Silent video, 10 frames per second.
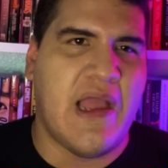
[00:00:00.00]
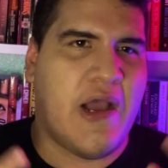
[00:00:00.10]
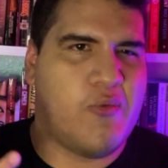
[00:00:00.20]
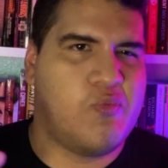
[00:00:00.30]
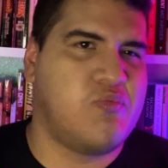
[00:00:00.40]

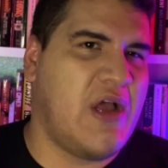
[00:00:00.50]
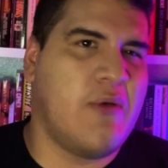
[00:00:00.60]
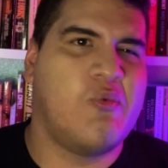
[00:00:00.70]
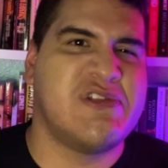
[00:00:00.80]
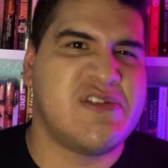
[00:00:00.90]
I
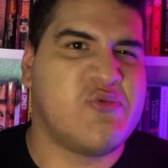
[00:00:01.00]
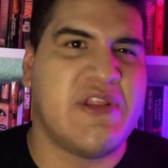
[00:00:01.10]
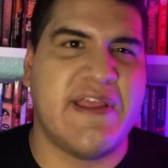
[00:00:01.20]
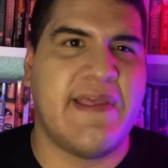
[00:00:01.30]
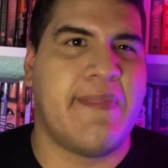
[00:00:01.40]
was
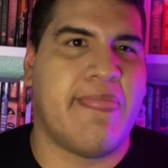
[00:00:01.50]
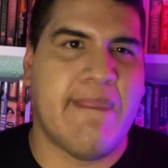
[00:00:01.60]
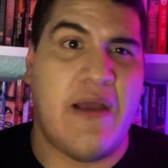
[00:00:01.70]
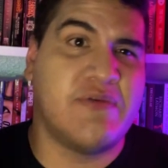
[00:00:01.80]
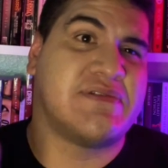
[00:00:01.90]

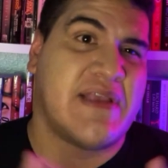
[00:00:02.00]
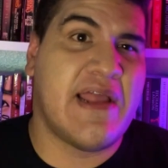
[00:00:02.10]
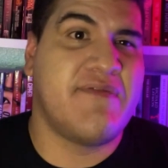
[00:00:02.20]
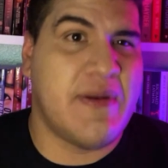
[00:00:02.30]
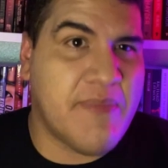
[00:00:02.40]

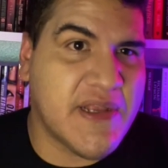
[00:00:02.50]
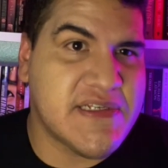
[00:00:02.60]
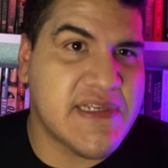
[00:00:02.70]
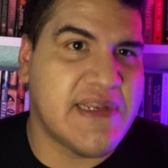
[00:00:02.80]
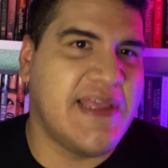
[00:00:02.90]
kind of in a
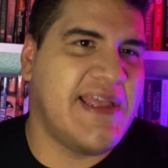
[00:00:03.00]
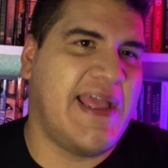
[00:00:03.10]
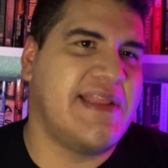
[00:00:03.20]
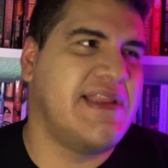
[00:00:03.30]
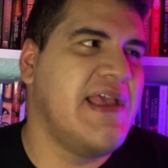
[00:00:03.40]
budget,
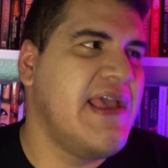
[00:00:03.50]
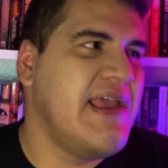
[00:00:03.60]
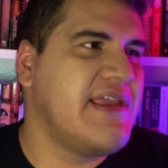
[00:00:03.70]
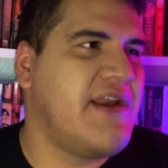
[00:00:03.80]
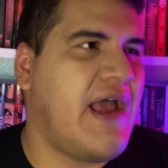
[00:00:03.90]
and
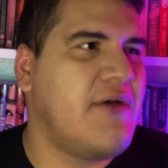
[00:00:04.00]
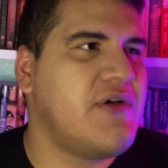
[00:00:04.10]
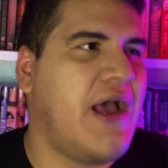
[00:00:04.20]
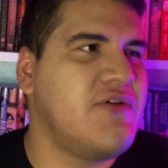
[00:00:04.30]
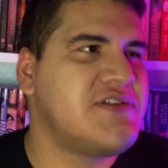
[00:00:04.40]
you
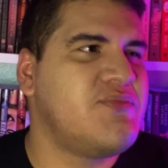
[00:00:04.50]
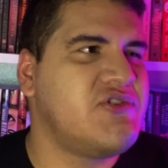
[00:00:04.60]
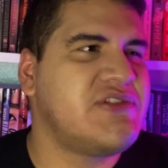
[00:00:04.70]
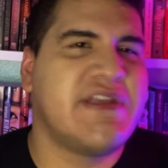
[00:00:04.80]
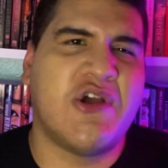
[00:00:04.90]
know, I was
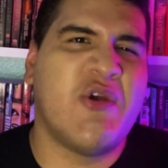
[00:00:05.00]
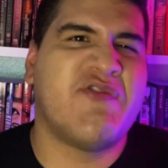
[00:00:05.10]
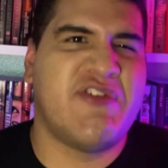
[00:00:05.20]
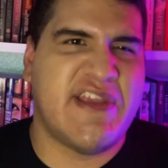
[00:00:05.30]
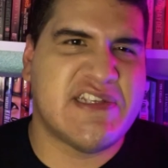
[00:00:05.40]
mostly going
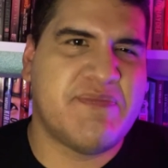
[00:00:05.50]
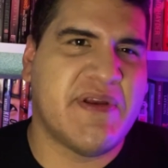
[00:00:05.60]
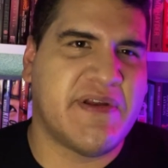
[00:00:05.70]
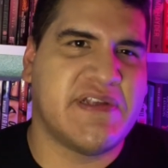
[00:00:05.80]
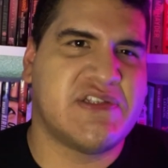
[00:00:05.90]
for the
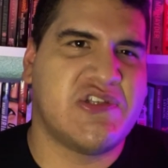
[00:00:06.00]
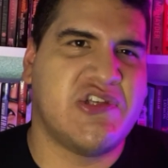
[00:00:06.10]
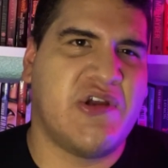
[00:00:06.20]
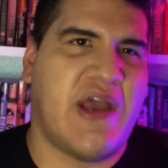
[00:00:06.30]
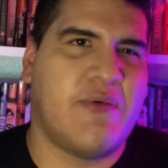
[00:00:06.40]
experience.
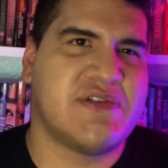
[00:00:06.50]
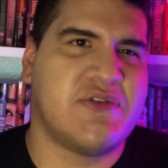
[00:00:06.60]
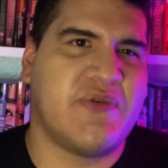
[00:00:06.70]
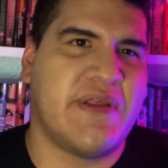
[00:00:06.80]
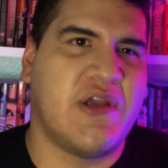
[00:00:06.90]
You know, I
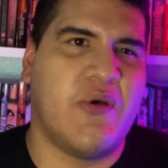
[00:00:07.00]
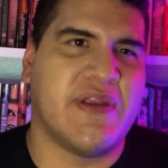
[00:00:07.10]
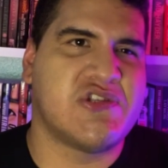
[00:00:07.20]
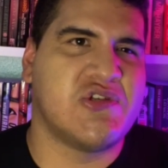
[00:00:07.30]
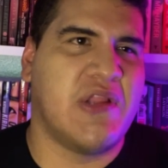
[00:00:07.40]
wasn't really
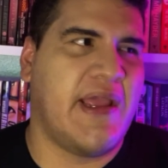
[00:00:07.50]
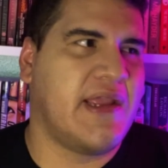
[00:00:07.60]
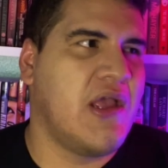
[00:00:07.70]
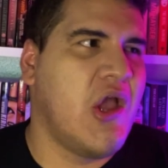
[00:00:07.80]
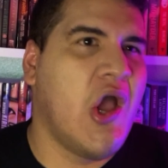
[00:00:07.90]
going to
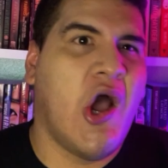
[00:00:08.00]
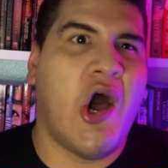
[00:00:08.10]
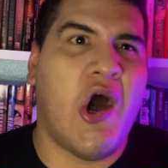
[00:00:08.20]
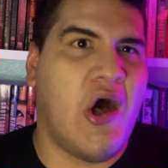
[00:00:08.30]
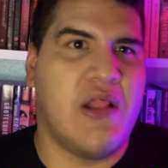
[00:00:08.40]
like
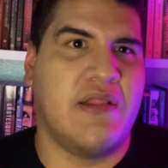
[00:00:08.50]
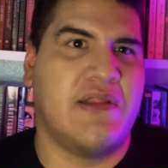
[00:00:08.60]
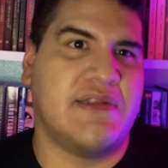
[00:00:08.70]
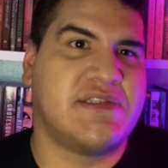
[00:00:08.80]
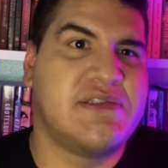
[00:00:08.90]

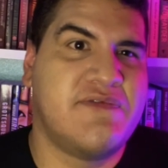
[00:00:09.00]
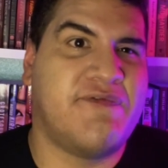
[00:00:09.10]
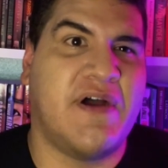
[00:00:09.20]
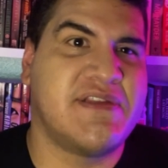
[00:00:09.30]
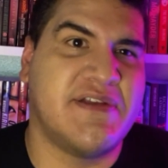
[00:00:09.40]
haul a
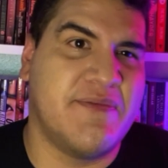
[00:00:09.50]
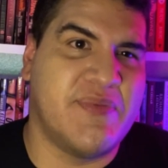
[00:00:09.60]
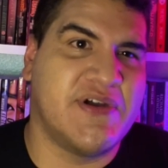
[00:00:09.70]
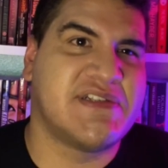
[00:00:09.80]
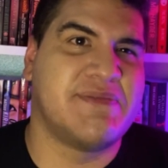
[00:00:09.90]
fuck ton of
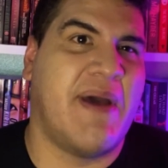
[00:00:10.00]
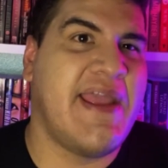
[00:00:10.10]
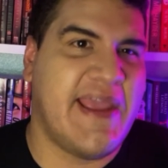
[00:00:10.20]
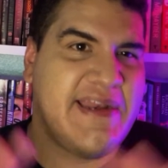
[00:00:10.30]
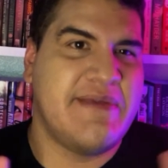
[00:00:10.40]
books by
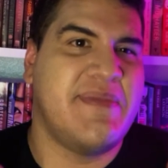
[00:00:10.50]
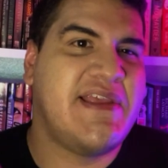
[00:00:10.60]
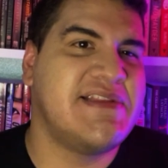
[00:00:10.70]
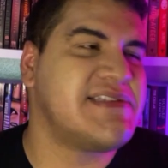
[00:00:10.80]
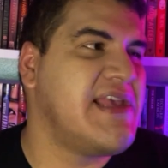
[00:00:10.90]
any
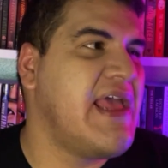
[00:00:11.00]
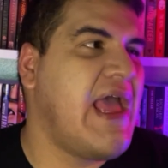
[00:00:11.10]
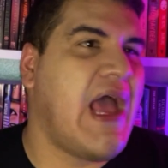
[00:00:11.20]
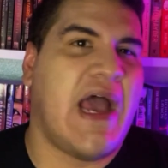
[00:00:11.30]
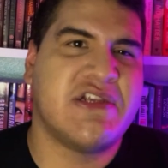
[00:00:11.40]
means.
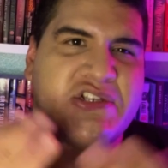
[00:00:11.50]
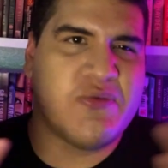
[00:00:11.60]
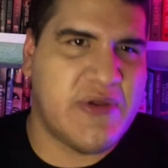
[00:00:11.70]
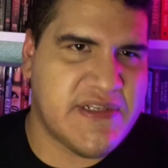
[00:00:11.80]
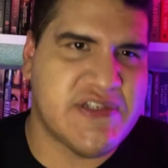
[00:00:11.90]
I just
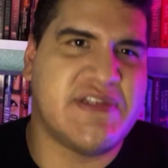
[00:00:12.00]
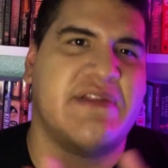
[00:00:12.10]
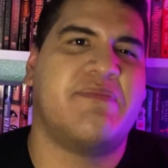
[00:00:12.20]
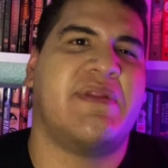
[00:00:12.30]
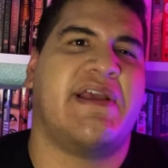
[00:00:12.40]
wanted to see
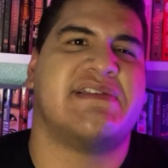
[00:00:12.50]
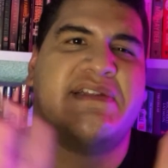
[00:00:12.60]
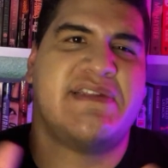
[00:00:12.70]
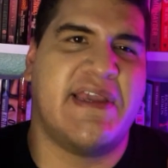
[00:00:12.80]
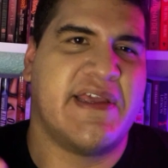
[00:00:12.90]
the place
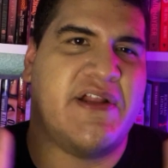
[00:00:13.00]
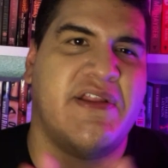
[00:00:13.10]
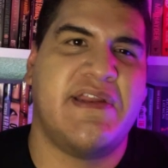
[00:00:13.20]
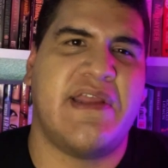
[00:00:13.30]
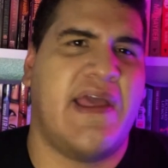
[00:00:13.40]
and take it
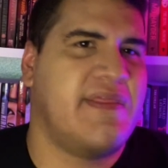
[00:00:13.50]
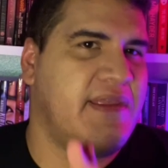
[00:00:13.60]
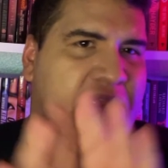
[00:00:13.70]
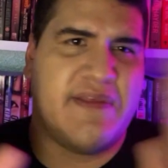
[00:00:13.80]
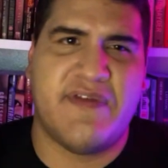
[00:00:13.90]
all in, and
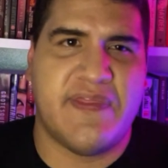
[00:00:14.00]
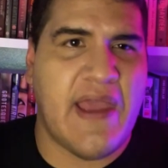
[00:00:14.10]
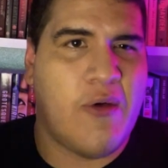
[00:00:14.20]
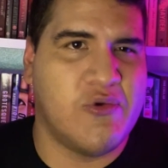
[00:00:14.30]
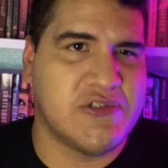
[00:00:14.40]
even
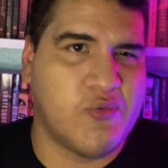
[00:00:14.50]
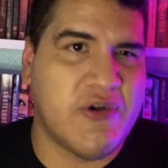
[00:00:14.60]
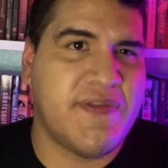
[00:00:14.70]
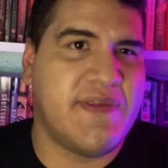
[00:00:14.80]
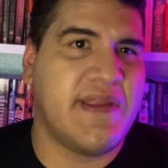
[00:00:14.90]
that was
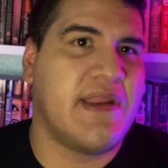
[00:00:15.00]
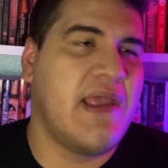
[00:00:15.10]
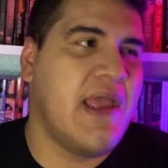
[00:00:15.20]
worth it.